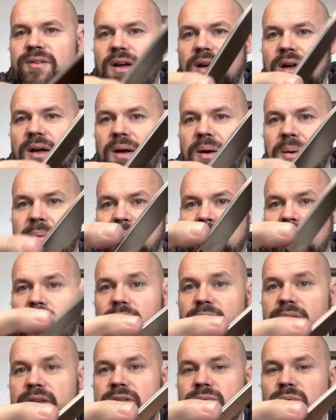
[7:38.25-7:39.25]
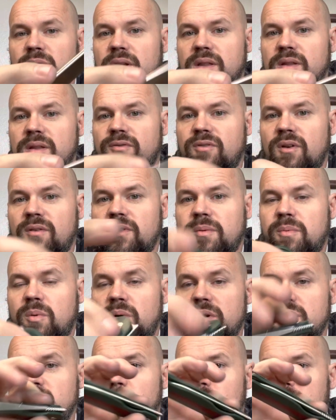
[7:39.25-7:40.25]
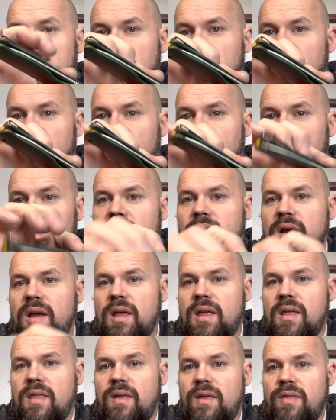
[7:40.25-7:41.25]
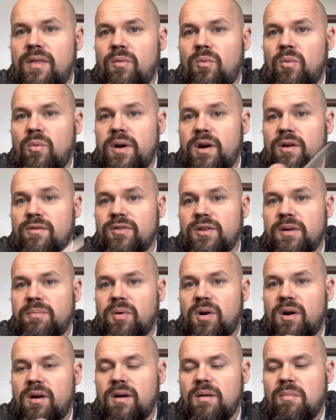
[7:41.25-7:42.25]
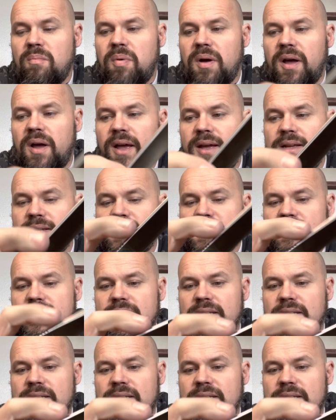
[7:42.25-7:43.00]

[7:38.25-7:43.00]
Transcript: On this one, the front flipper works way better than the rear flipper, but